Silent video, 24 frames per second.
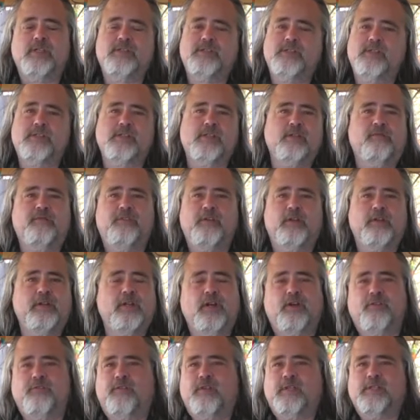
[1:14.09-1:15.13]
This isn't
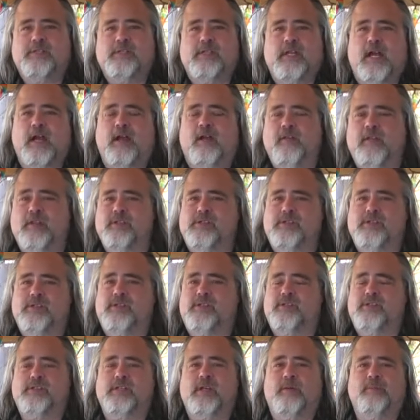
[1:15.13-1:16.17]
Philadelphia style, this is
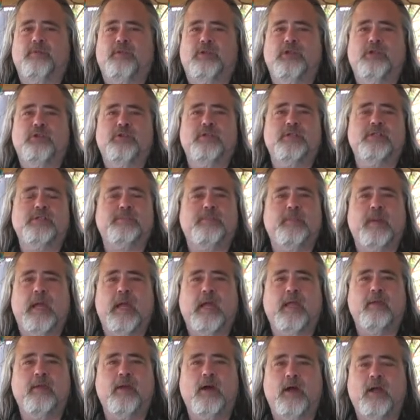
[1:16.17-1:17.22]
just some dude in his
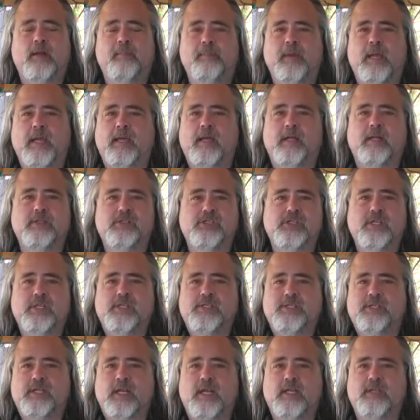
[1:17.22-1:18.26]
backyard making a
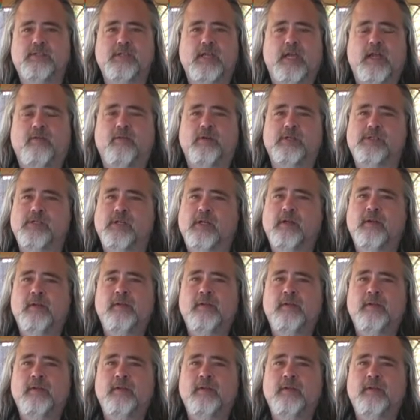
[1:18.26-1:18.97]
cheesesteak sandwich